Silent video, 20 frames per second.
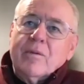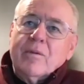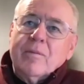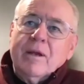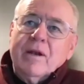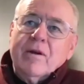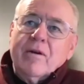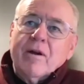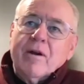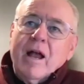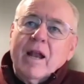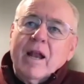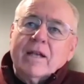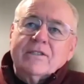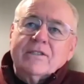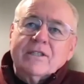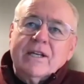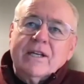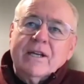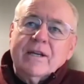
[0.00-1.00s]

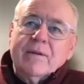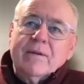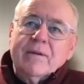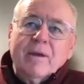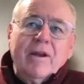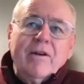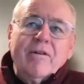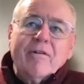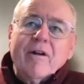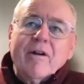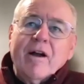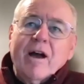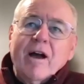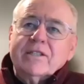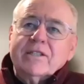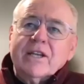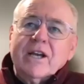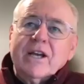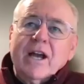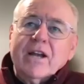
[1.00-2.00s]
meteorology,
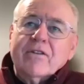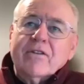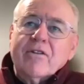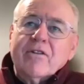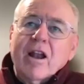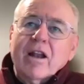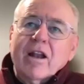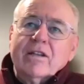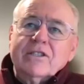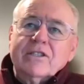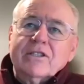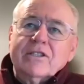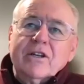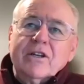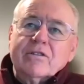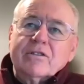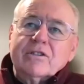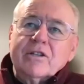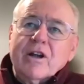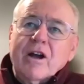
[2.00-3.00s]
hydrology, and
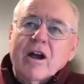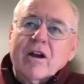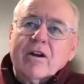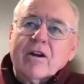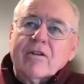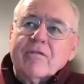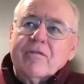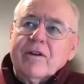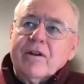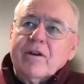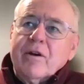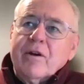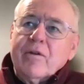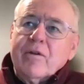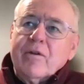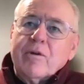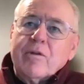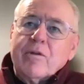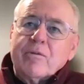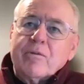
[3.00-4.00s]
oceanography are
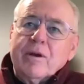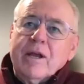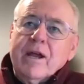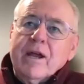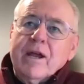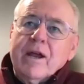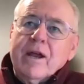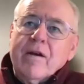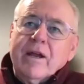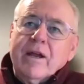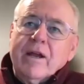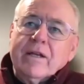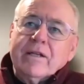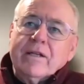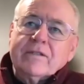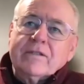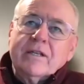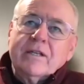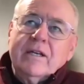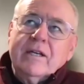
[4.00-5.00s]
the three
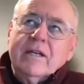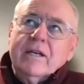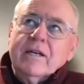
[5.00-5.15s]
areas